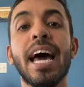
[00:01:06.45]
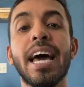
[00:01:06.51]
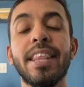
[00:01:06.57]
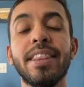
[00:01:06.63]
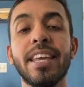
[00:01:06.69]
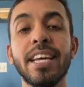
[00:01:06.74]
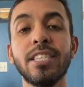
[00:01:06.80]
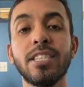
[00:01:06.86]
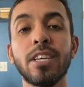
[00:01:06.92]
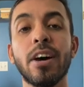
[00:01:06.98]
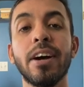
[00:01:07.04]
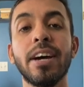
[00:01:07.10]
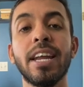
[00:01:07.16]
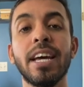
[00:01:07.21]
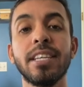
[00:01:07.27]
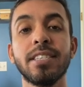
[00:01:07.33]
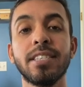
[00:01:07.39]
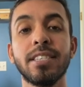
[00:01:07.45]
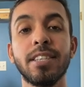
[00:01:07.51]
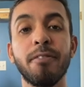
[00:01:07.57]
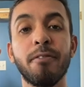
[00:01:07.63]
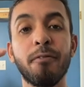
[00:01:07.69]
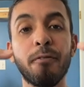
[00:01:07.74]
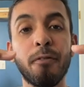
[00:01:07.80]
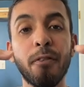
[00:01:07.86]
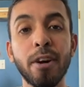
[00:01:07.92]
they saw it as the
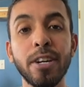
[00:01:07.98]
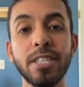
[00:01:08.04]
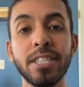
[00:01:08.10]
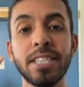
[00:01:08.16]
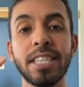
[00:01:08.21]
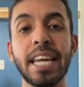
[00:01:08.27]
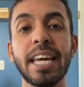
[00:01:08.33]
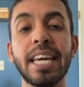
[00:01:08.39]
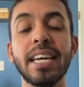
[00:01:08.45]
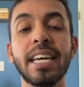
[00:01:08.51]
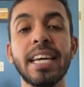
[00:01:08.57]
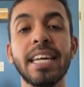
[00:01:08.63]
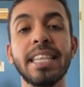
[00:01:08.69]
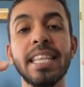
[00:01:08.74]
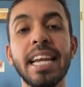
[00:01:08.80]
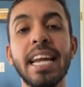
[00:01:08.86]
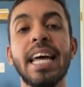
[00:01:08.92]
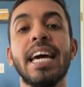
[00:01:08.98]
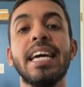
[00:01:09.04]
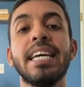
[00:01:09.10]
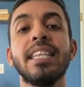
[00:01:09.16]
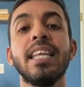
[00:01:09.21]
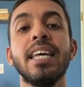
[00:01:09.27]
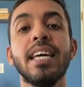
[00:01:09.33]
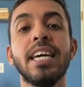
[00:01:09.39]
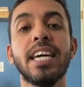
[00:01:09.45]
first thing in the
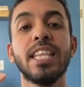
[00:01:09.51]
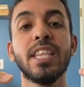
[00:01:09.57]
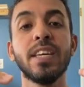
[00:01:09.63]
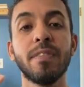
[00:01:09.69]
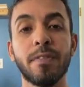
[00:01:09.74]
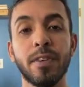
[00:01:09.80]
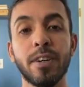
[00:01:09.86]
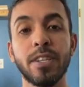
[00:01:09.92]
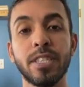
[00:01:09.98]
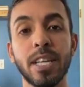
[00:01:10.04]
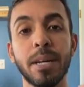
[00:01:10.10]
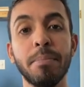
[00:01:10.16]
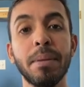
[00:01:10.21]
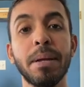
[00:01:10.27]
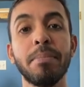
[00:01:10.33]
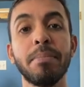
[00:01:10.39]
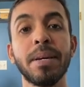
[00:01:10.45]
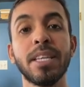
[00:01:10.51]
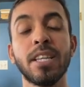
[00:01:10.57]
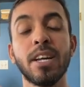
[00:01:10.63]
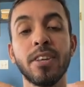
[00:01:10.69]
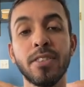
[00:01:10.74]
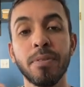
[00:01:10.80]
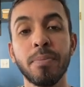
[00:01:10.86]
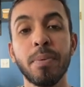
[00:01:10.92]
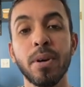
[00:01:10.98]
line in the First Amendment
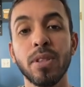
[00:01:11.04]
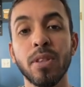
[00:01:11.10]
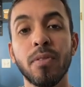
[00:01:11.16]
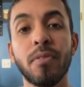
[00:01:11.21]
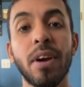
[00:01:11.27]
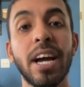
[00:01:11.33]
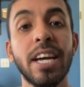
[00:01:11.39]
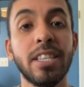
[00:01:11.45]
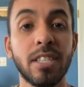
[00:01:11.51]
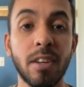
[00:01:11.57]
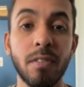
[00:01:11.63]
of the Bill of Rights.